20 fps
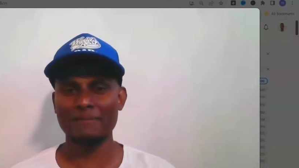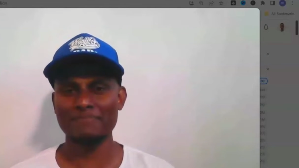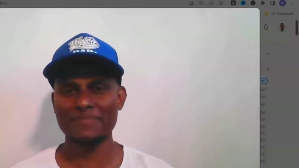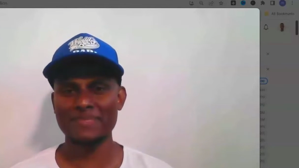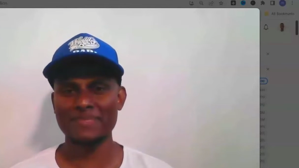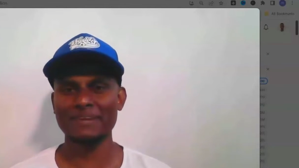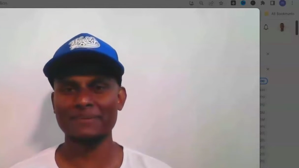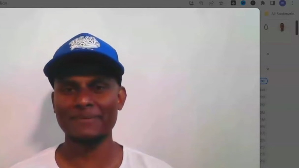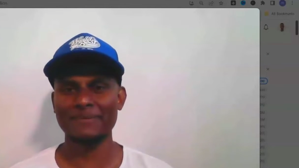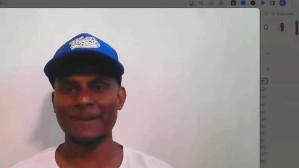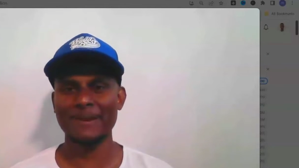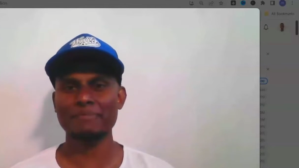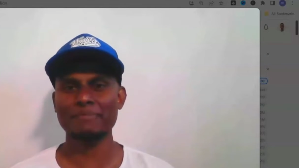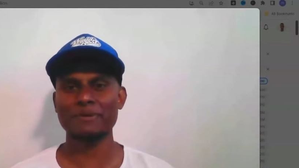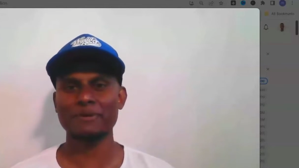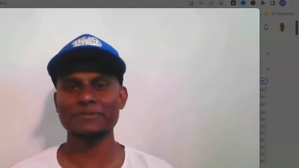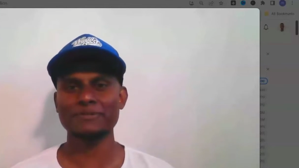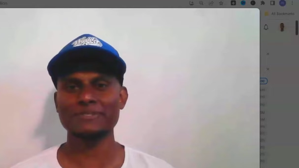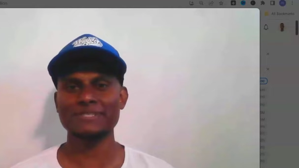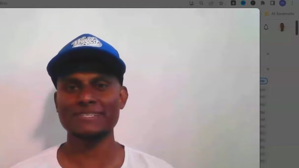thing, right?
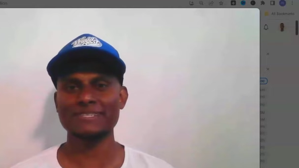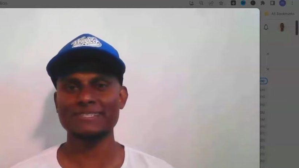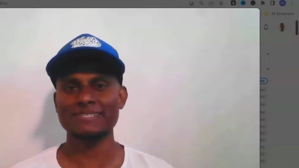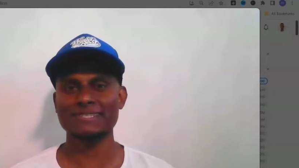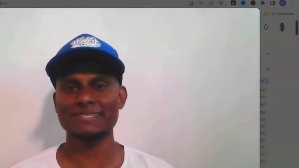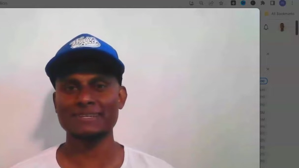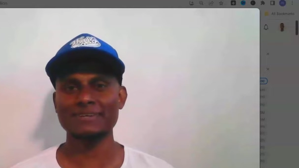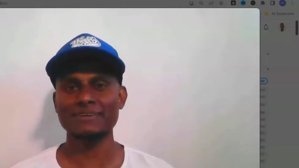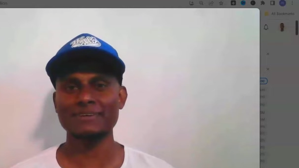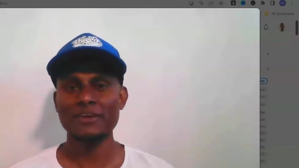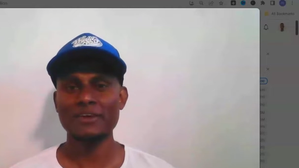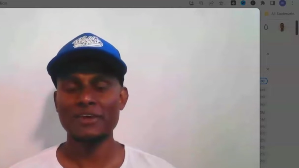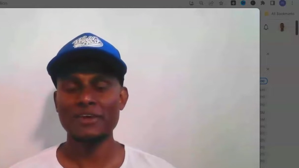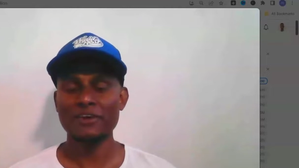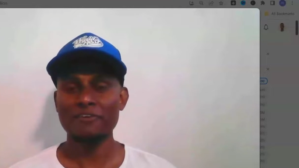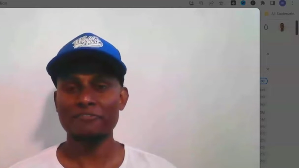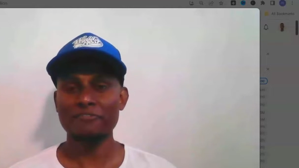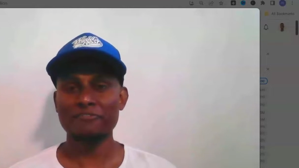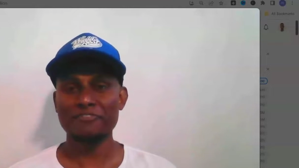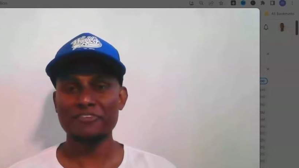Because it's the
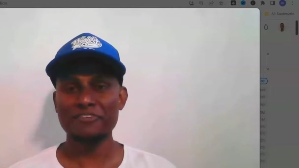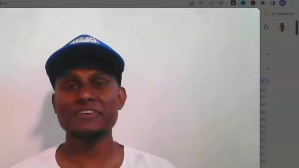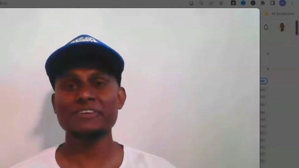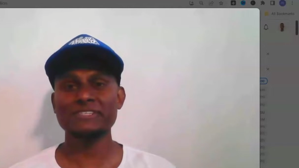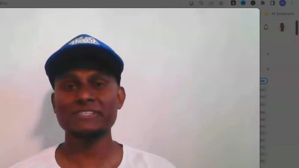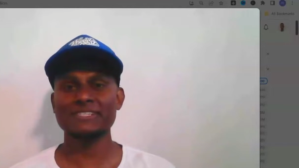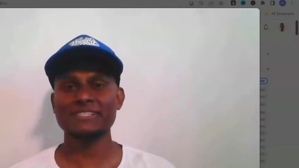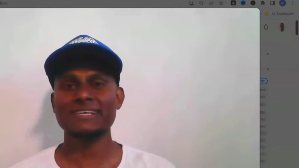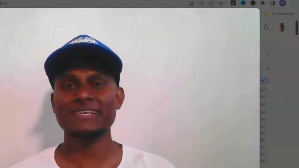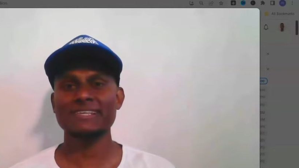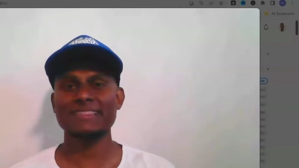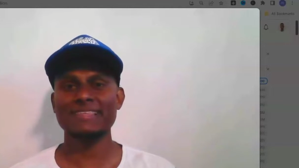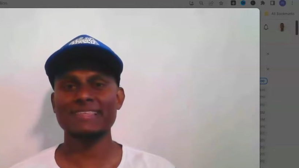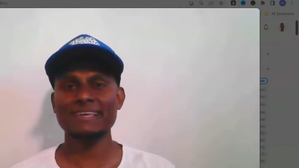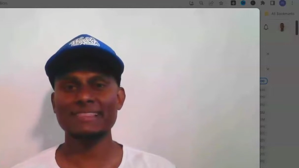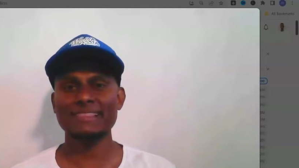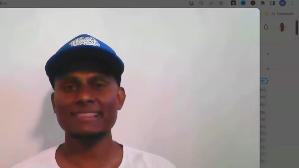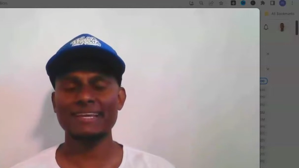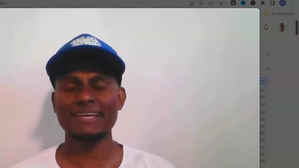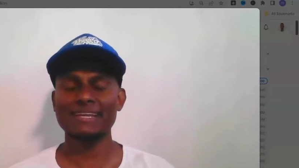first
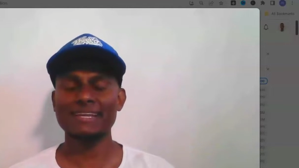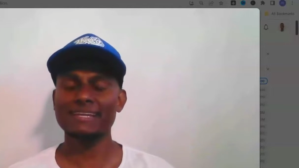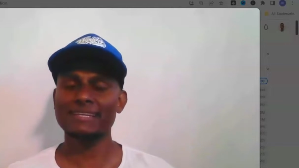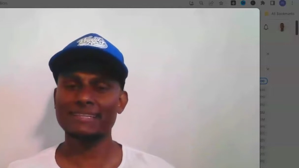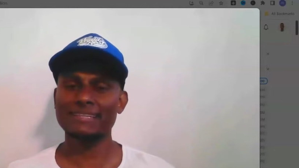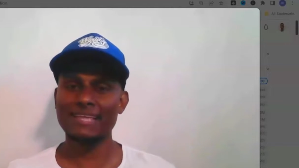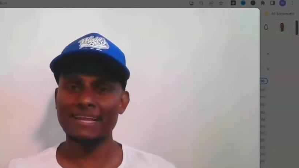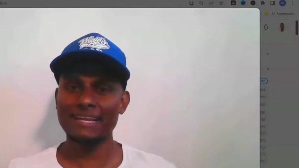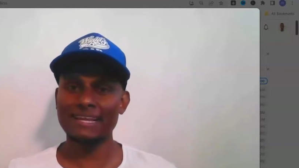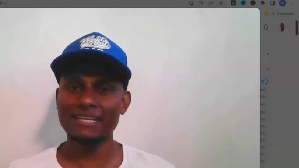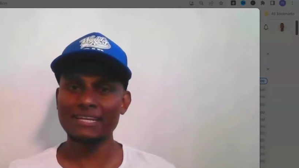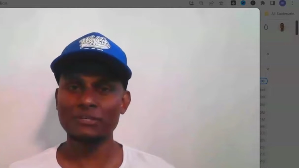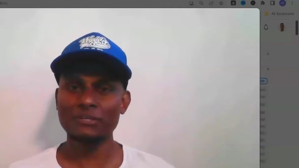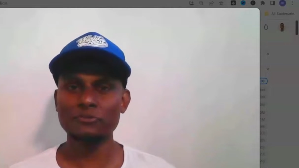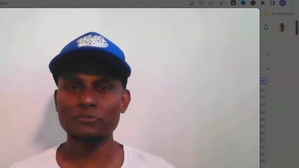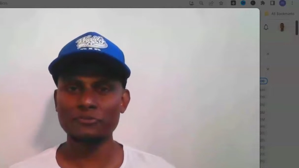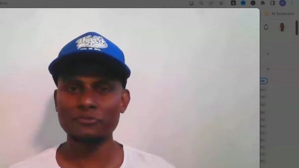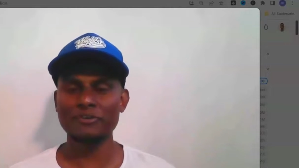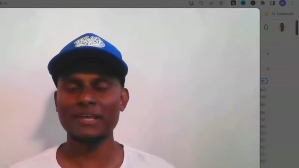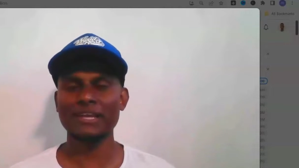thing that they need
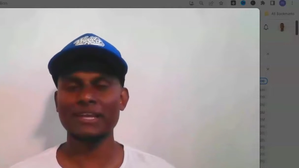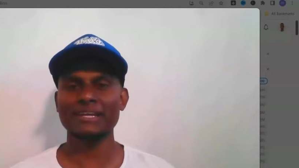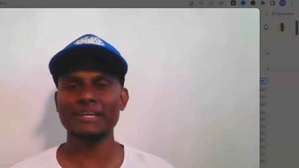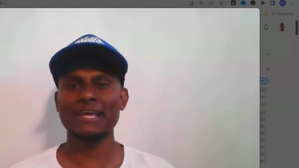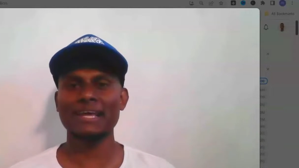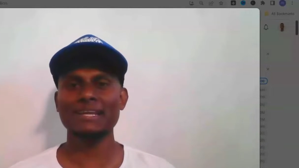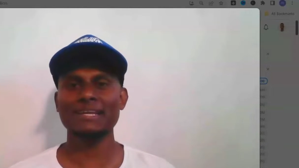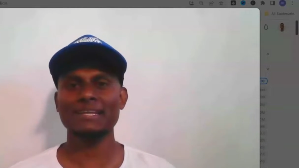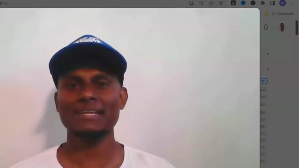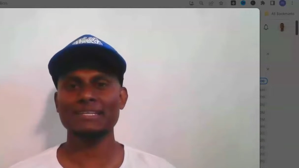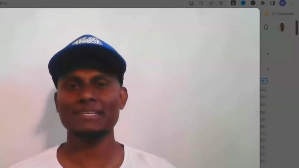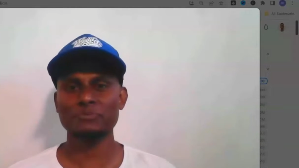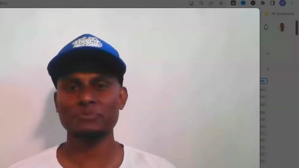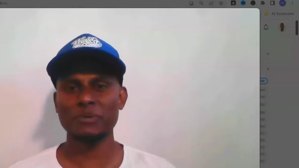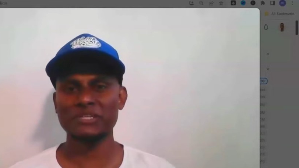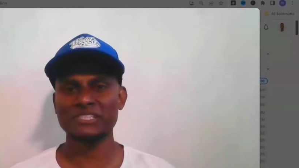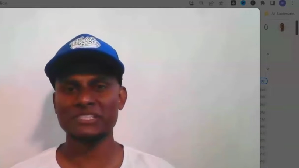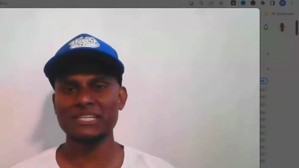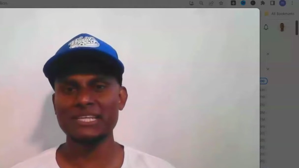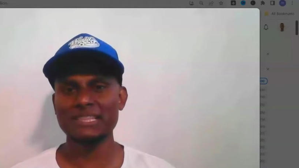to validate,
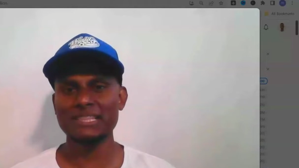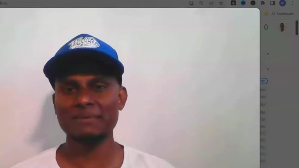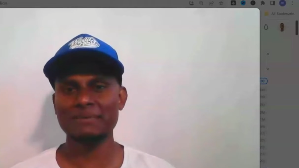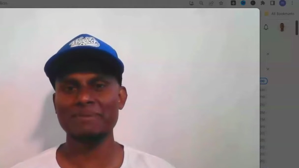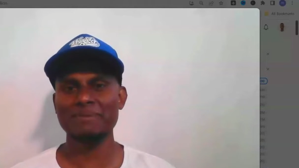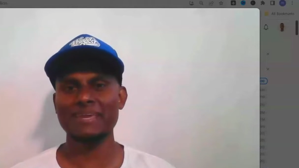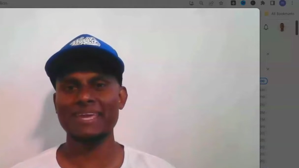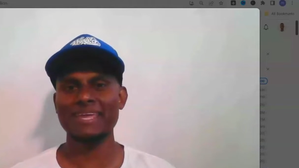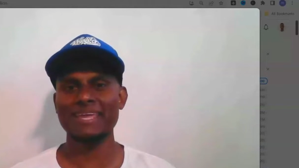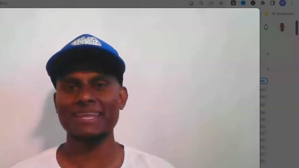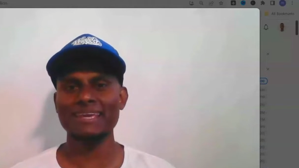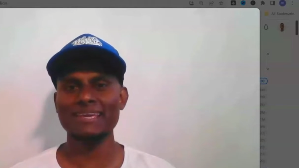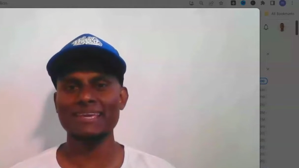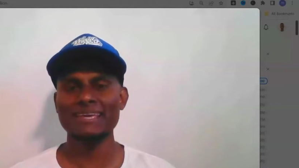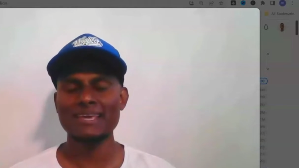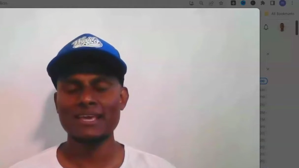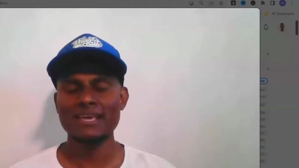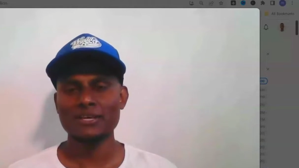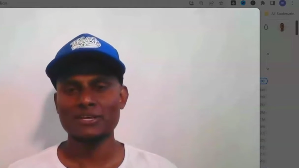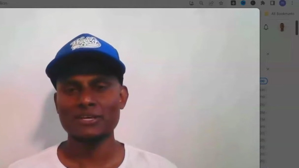especially in the beginning,
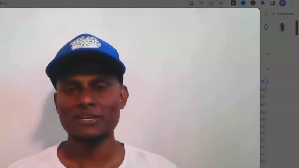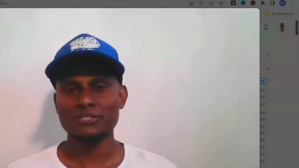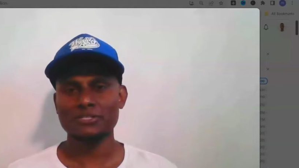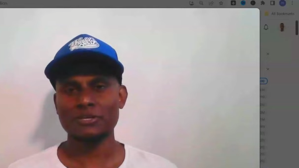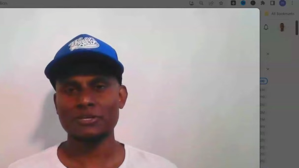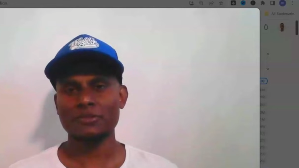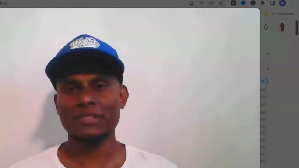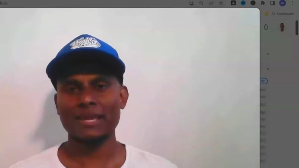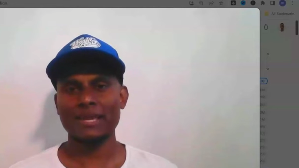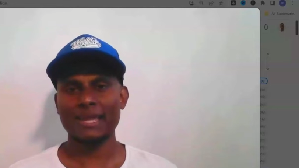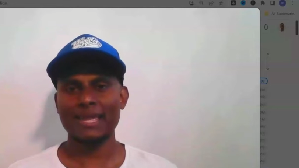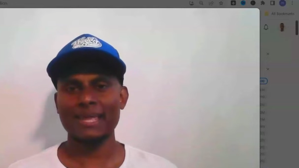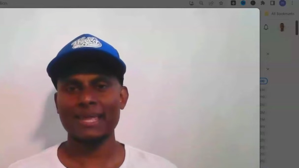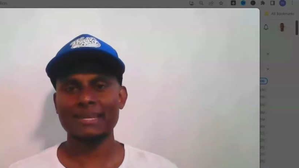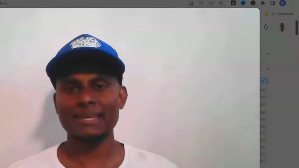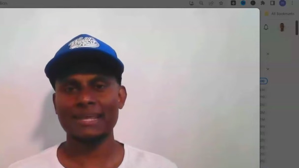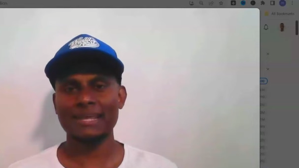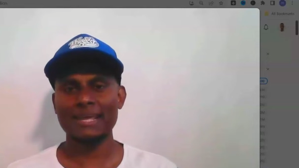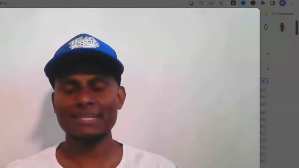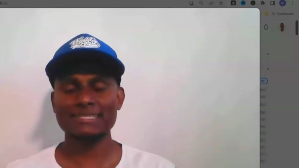so they
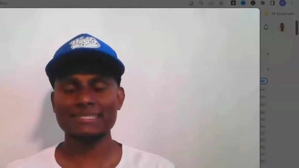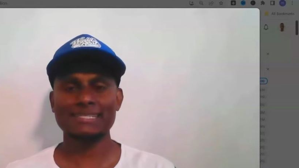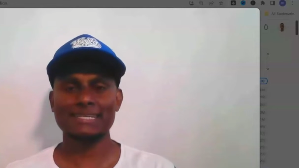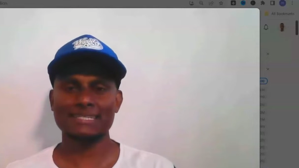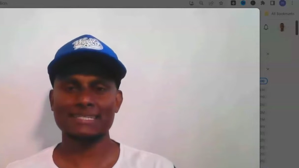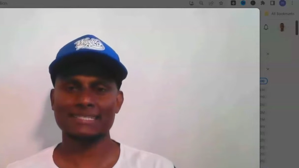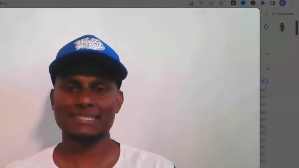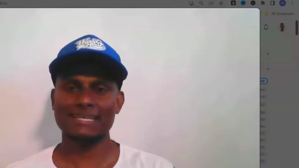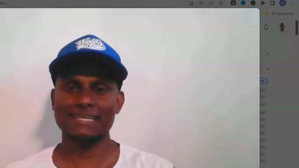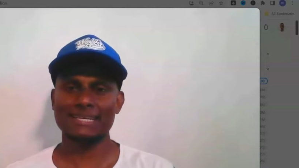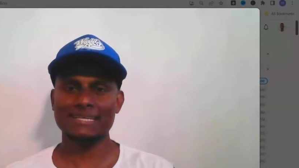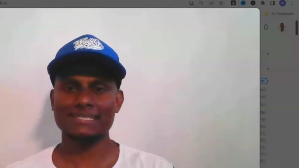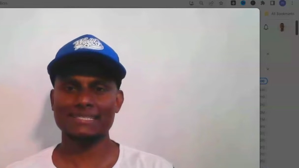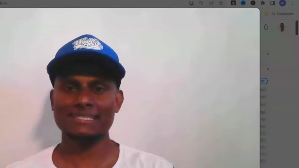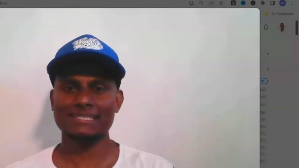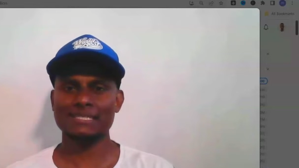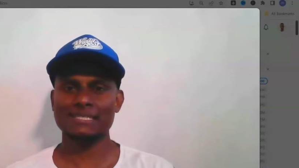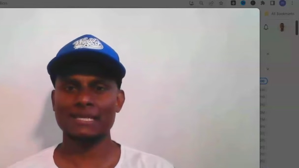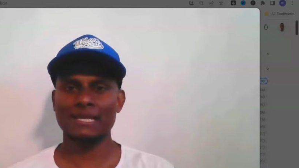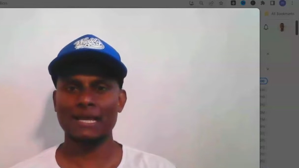can get
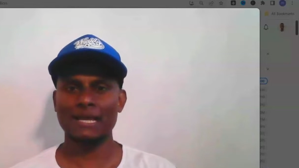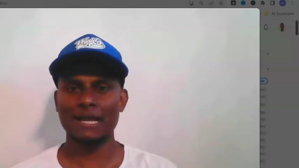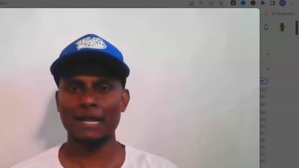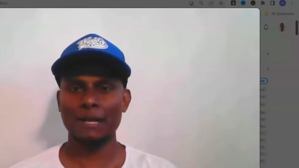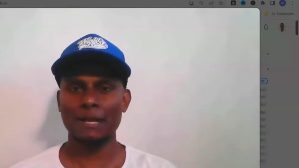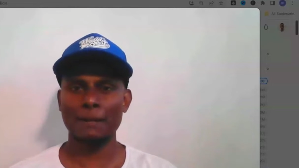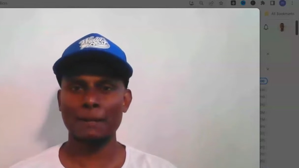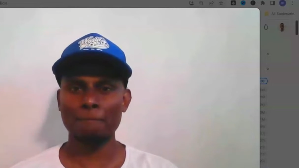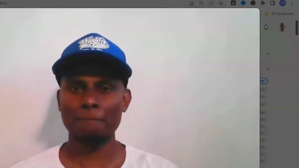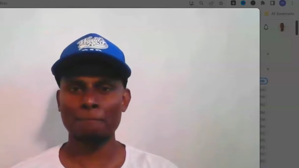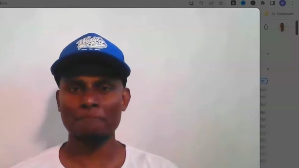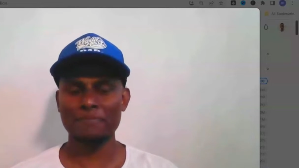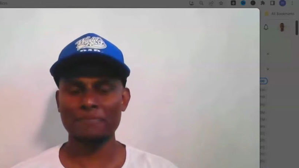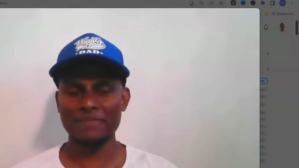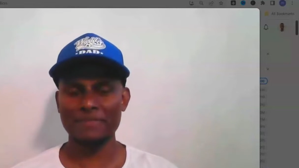success on